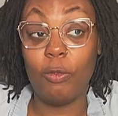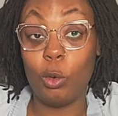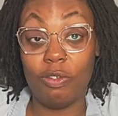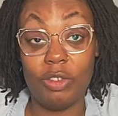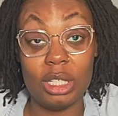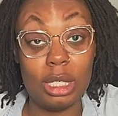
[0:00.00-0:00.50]
for
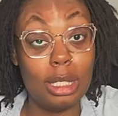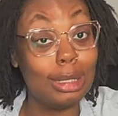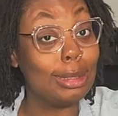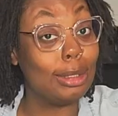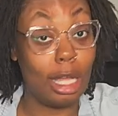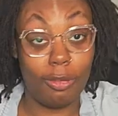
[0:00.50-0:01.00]
a visit,
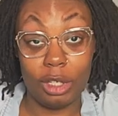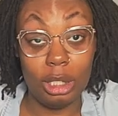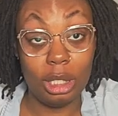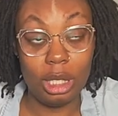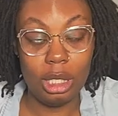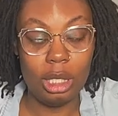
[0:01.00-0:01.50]

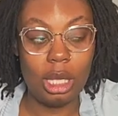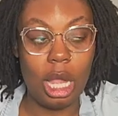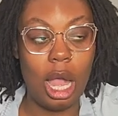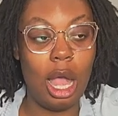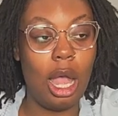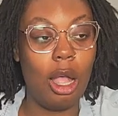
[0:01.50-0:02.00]
definitely.
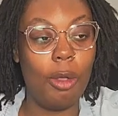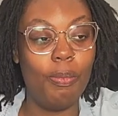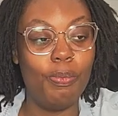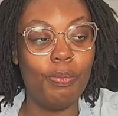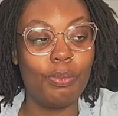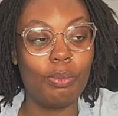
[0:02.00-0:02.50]

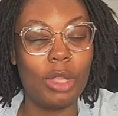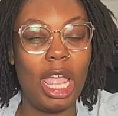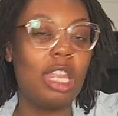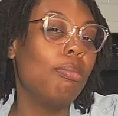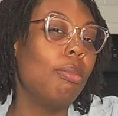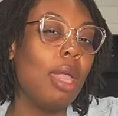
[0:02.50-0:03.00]
And
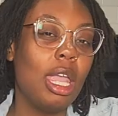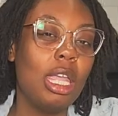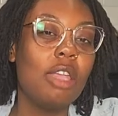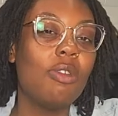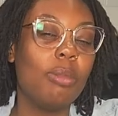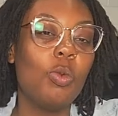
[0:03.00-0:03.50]
it may
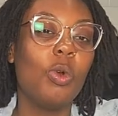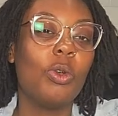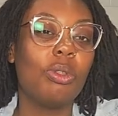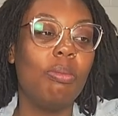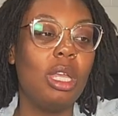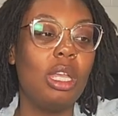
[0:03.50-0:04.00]
even be
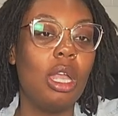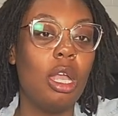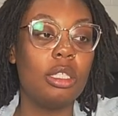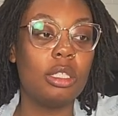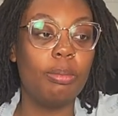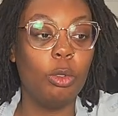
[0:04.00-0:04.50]
worth me
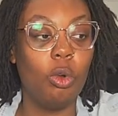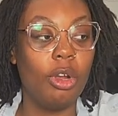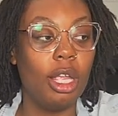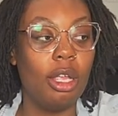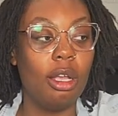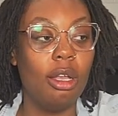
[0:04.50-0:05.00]

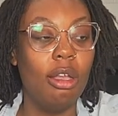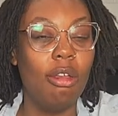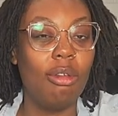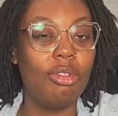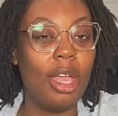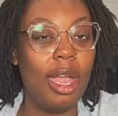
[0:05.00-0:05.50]
exploring
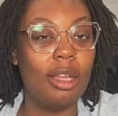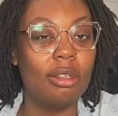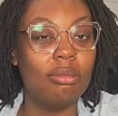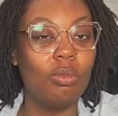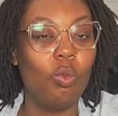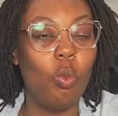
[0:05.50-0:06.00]
that
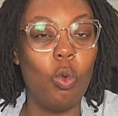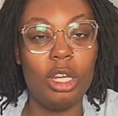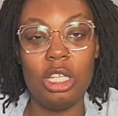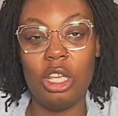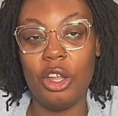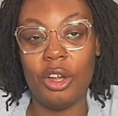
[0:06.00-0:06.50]
1
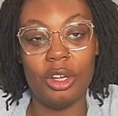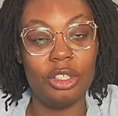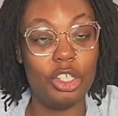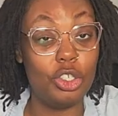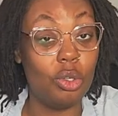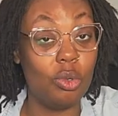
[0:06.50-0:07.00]
year
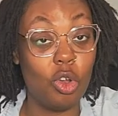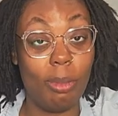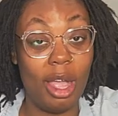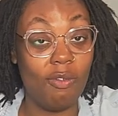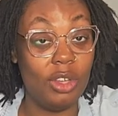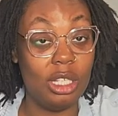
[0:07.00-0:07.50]
digital
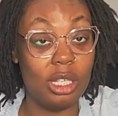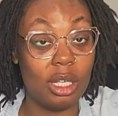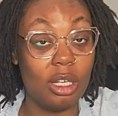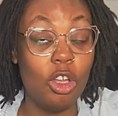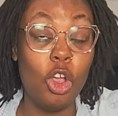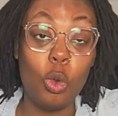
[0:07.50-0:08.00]
nomad visa,
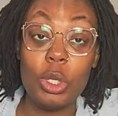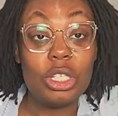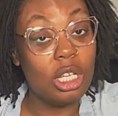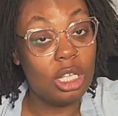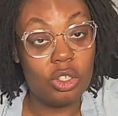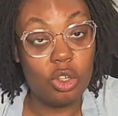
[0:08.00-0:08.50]
which
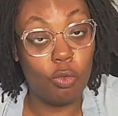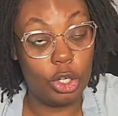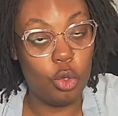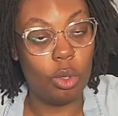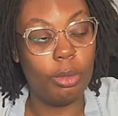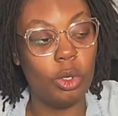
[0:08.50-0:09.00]
is
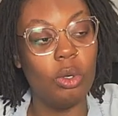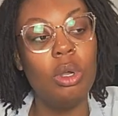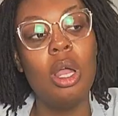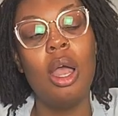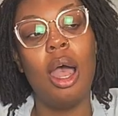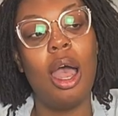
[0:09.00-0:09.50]
renewable.
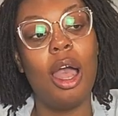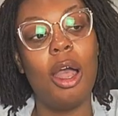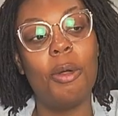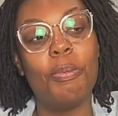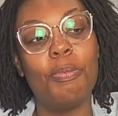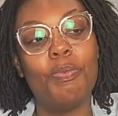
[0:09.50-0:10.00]

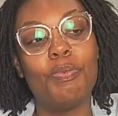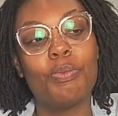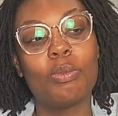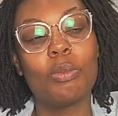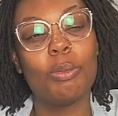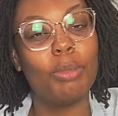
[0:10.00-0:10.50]

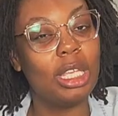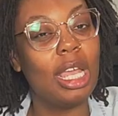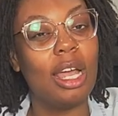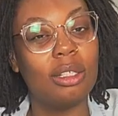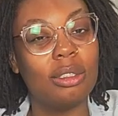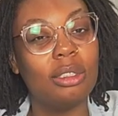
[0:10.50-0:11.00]
But
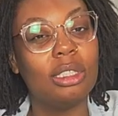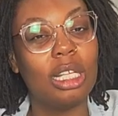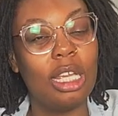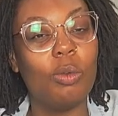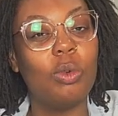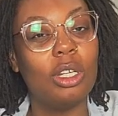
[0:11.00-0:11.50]
yeah,
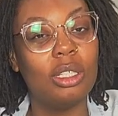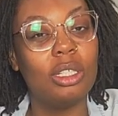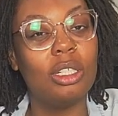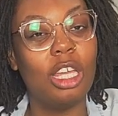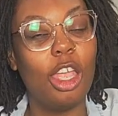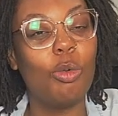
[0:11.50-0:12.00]
it would
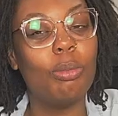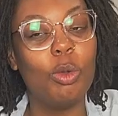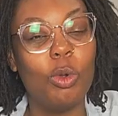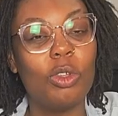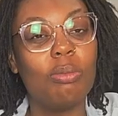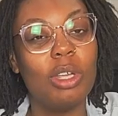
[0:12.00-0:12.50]
be
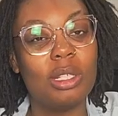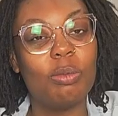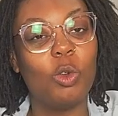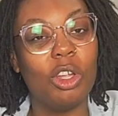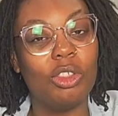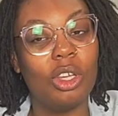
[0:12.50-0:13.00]
worth me
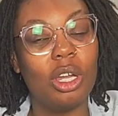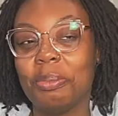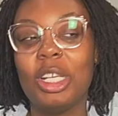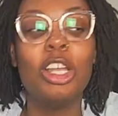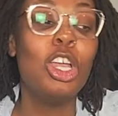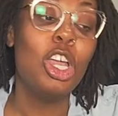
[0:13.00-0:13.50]
exploring there.
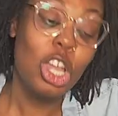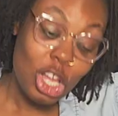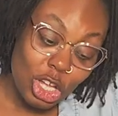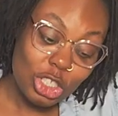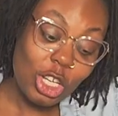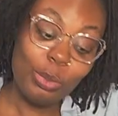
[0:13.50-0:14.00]

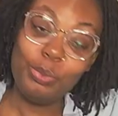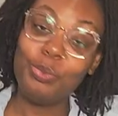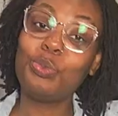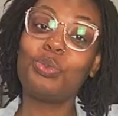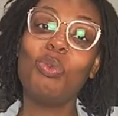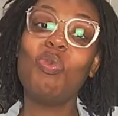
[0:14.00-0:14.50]
So
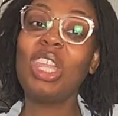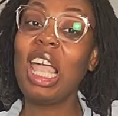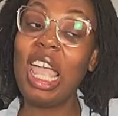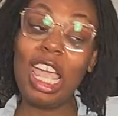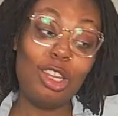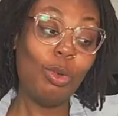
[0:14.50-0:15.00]

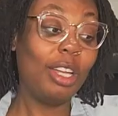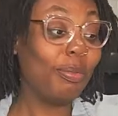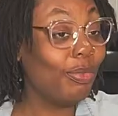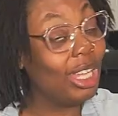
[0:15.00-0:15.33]
anyway,